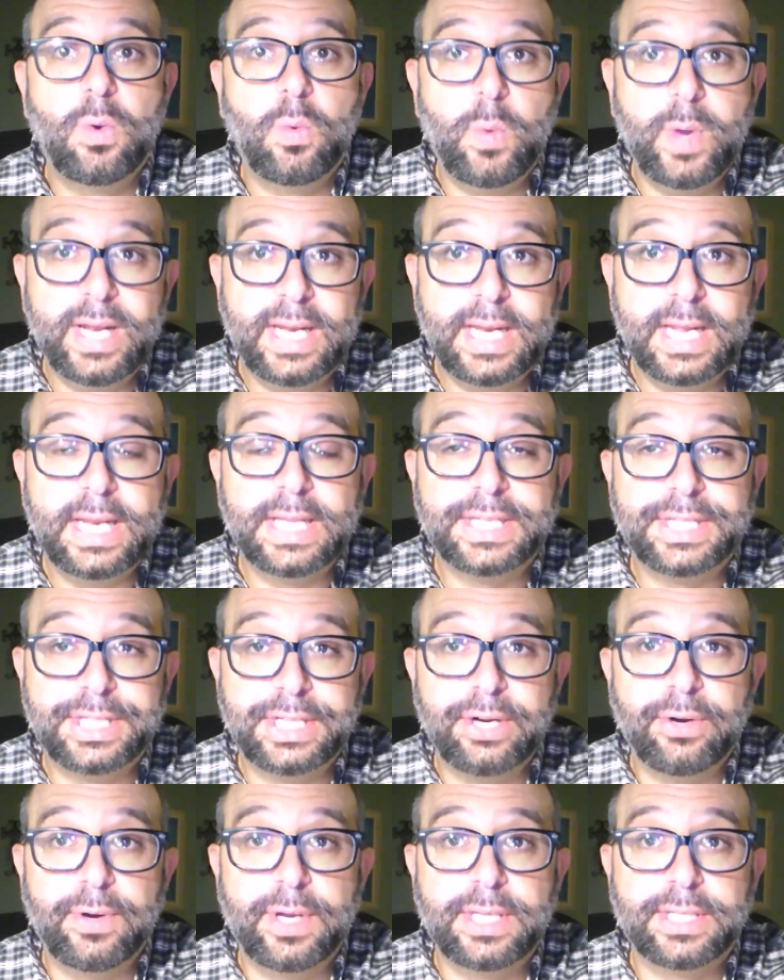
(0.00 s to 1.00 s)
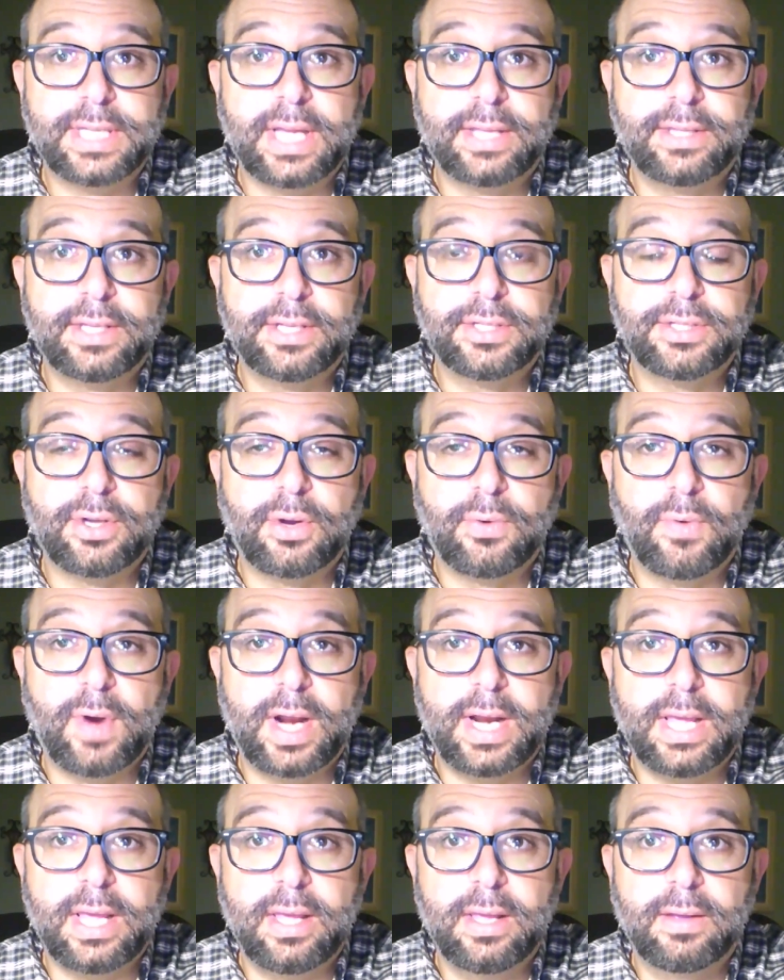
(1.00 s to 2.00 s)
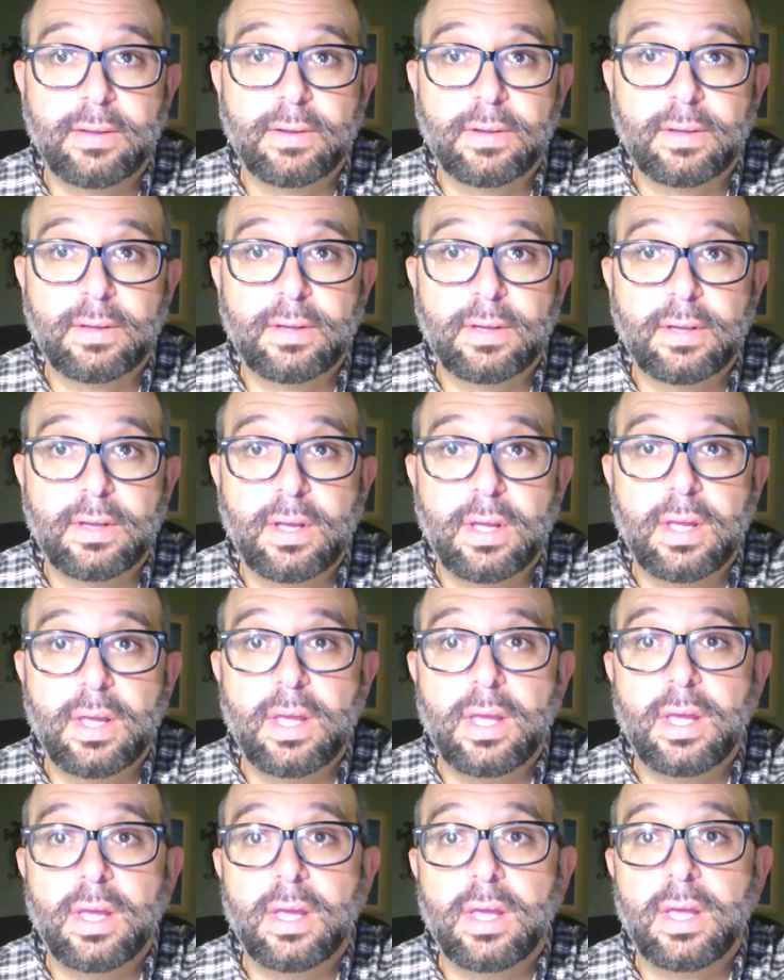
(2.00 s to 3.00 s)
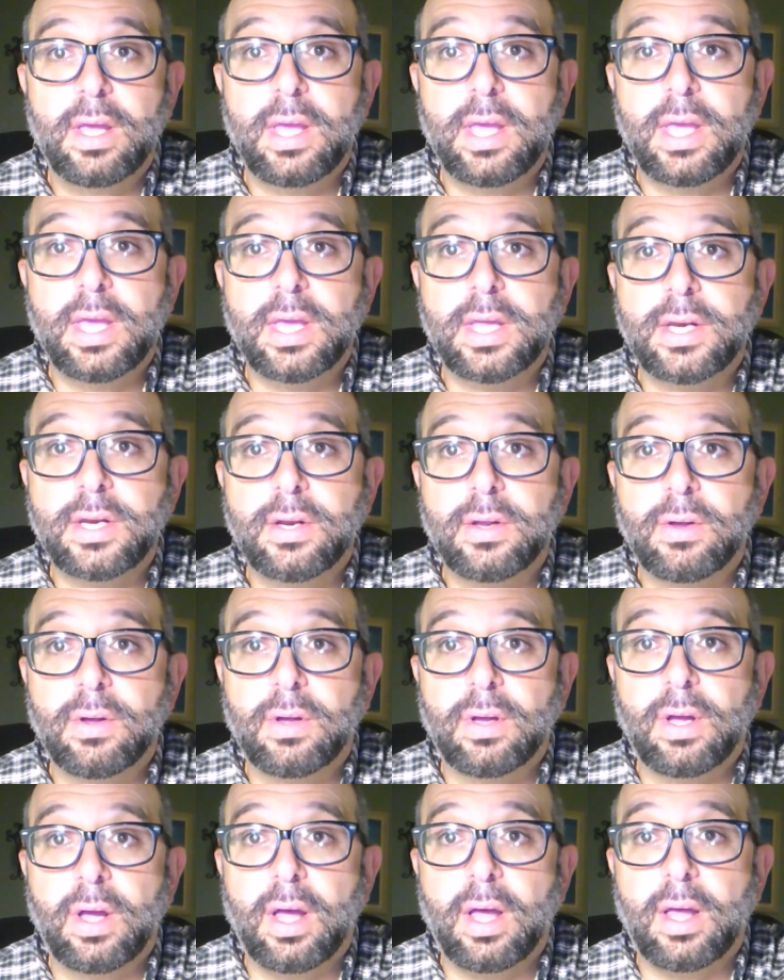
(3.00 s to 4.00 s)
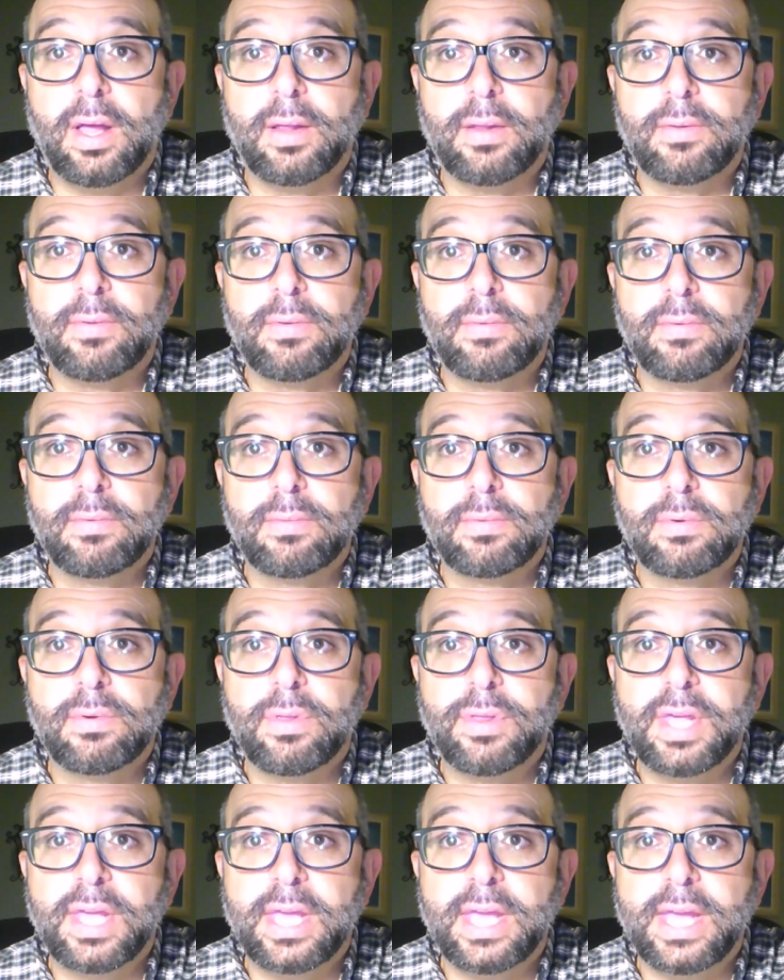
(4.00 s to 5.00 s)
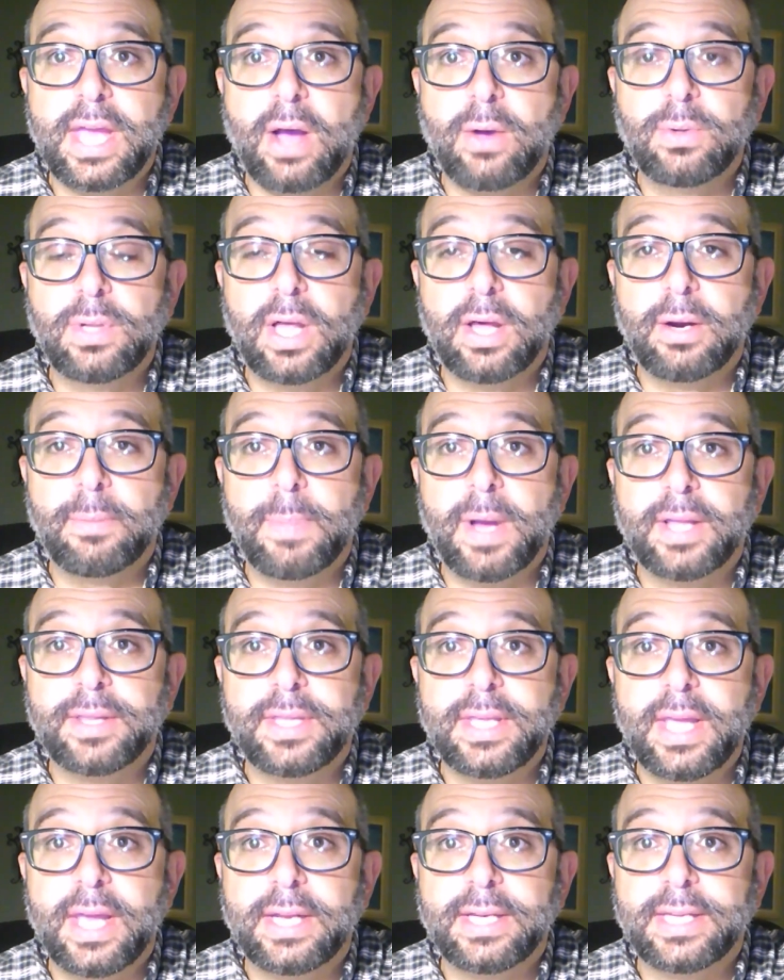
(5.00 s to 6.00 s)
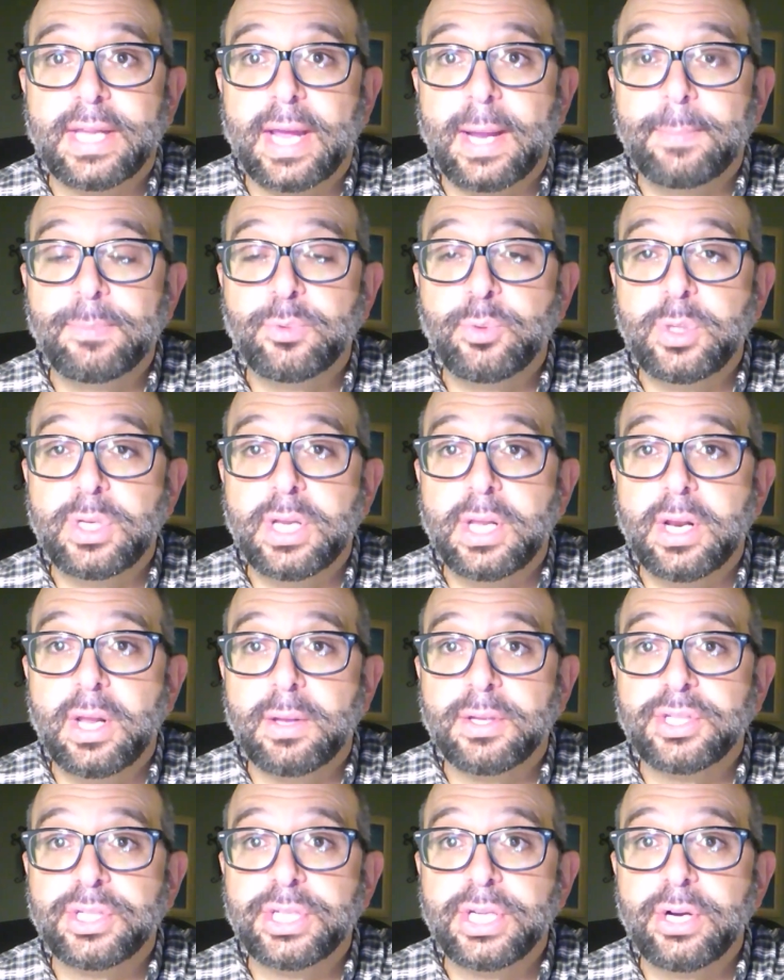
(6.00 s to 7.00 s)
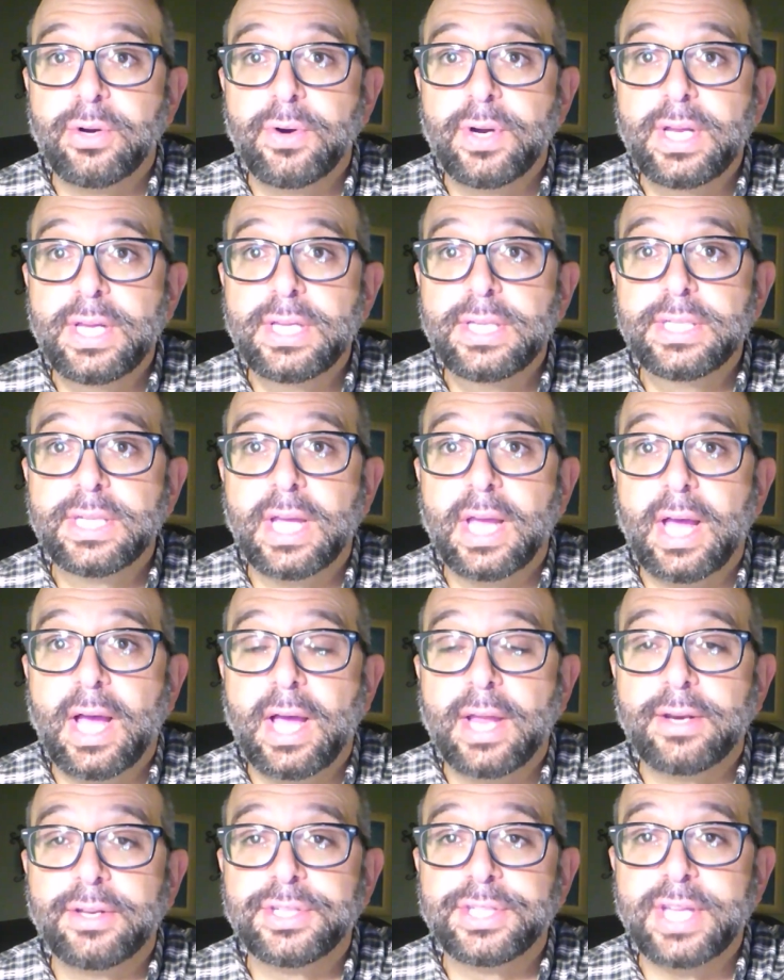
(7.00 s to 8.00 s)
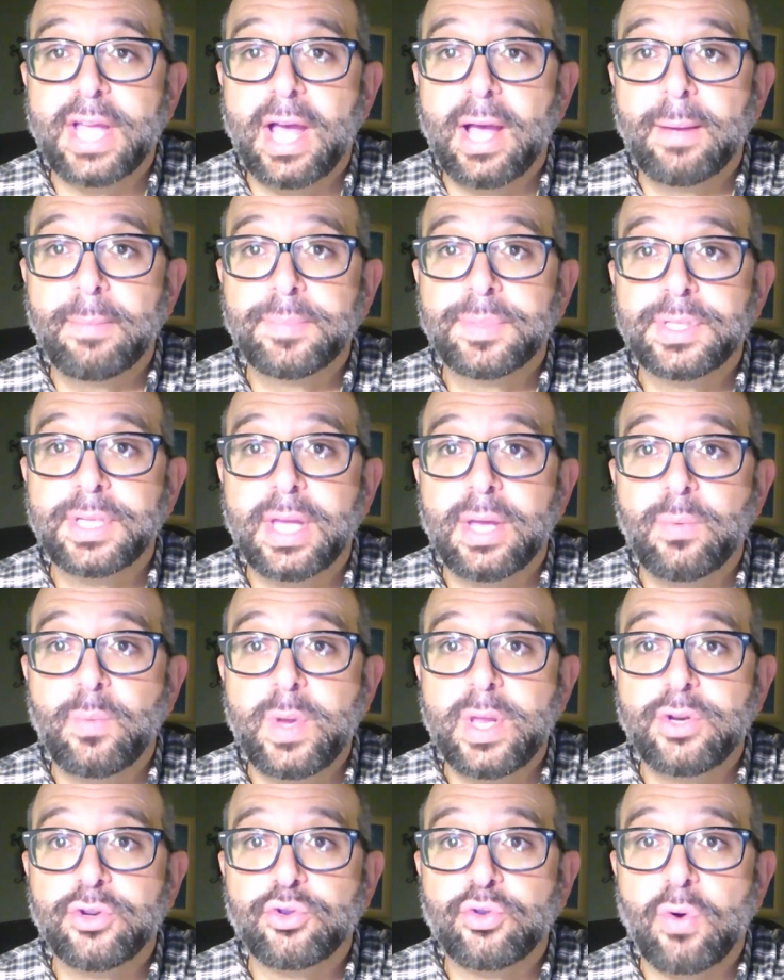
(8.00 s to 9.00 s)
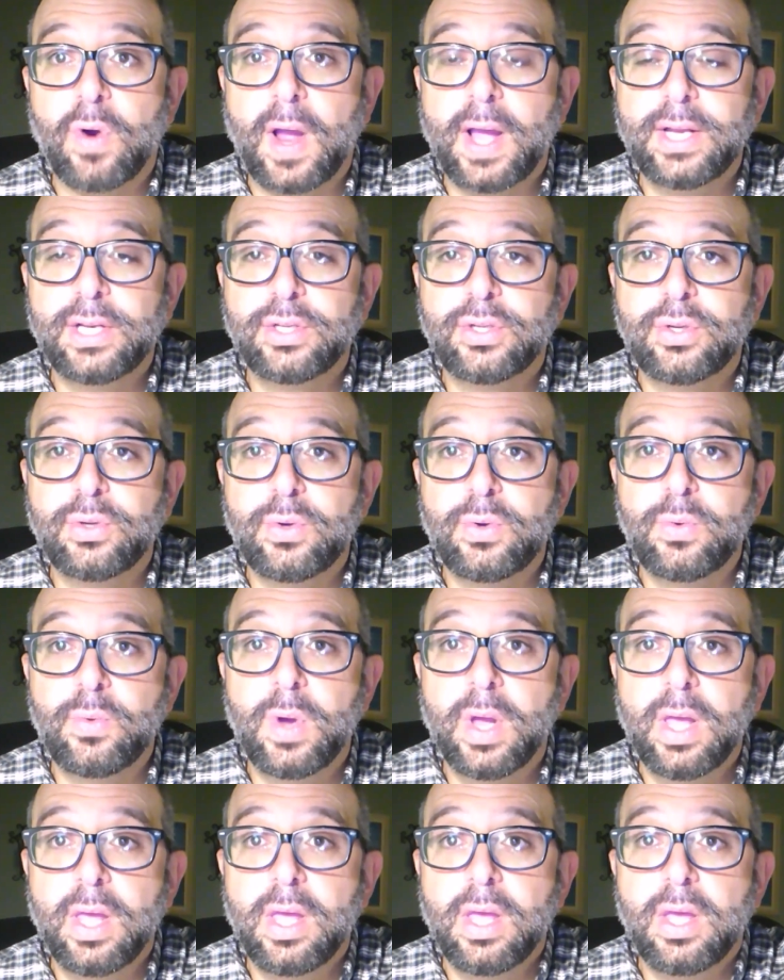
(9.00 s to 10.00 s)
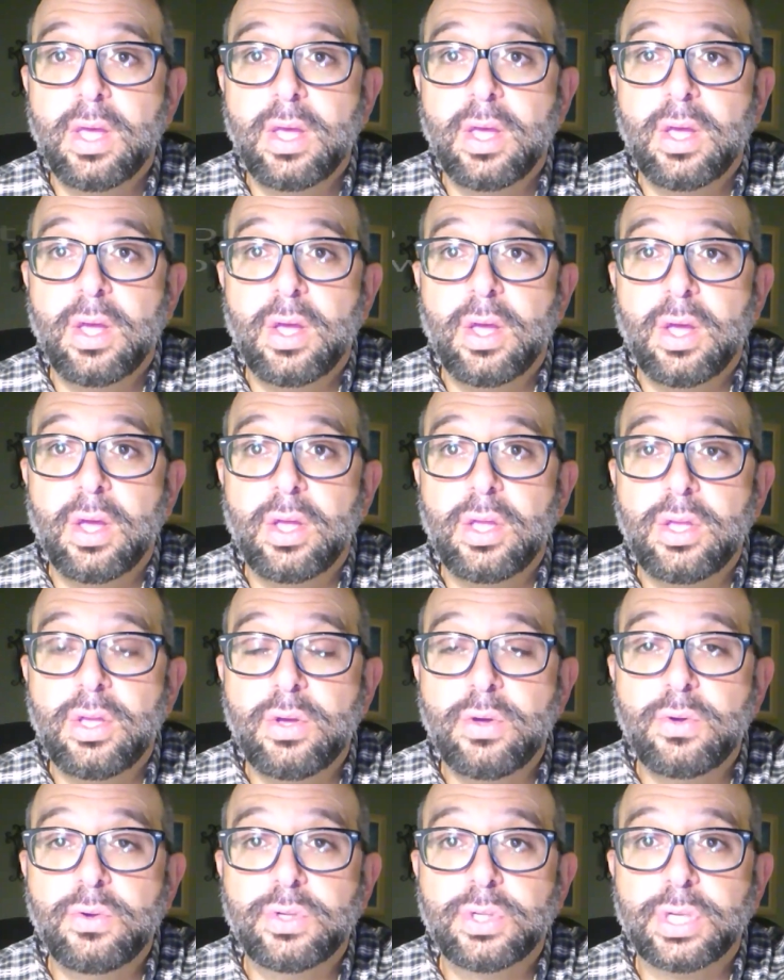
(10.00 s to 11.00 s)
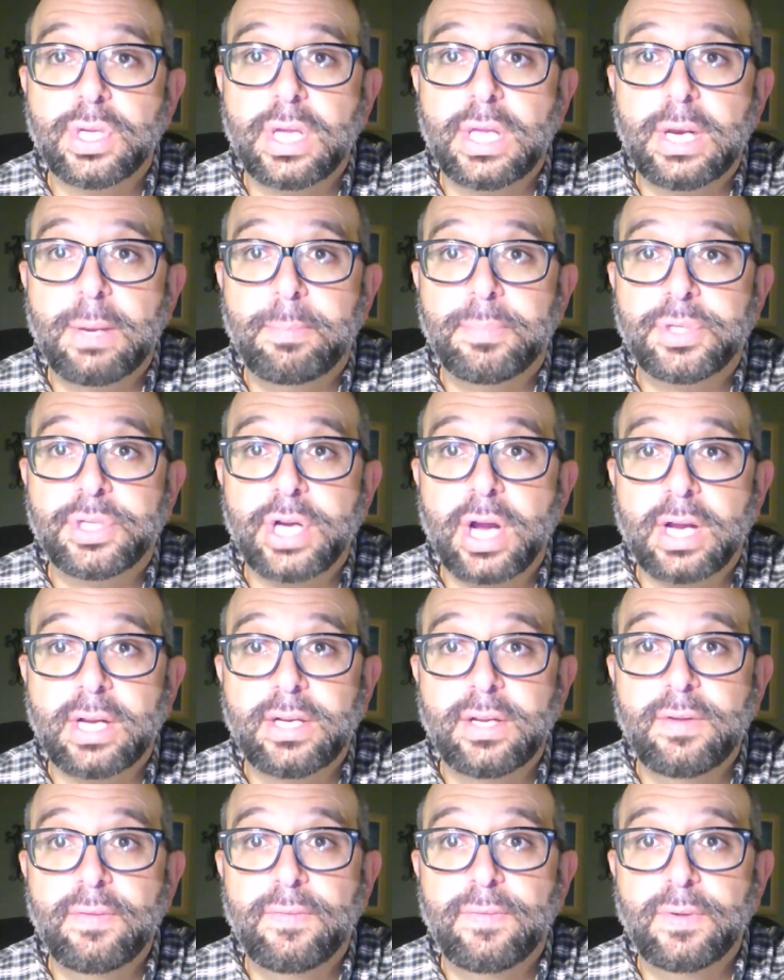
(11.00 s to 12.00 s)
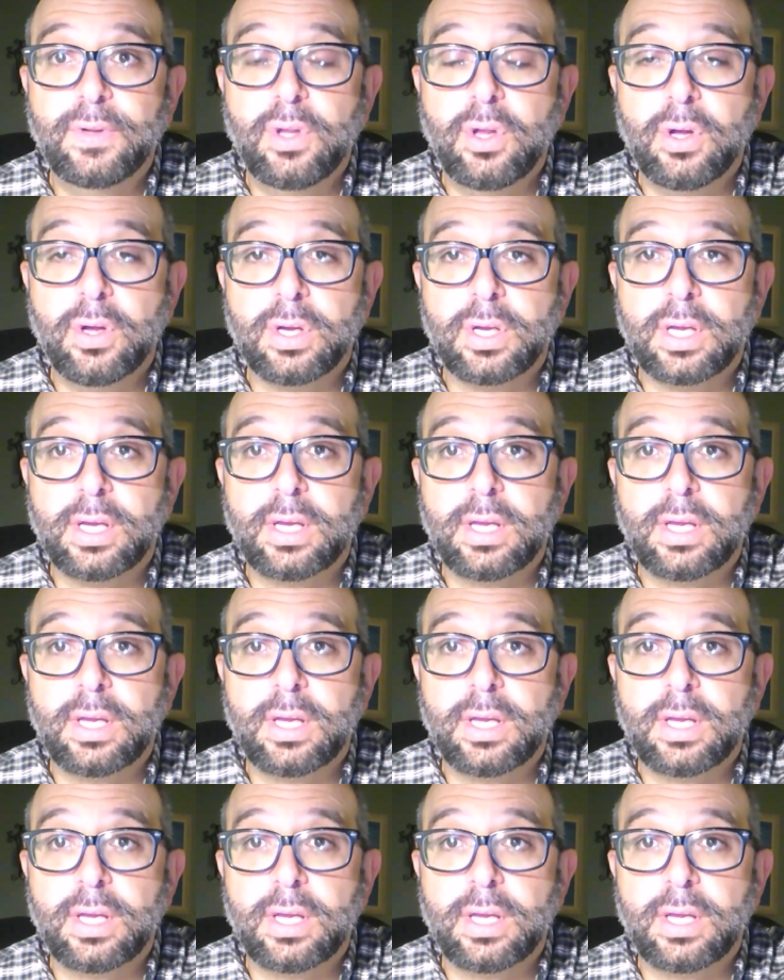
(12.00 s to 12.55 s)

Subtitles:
We did a series on this already in thinking out loud about the end times. We did a series on Psalms, and we tried to use an objective look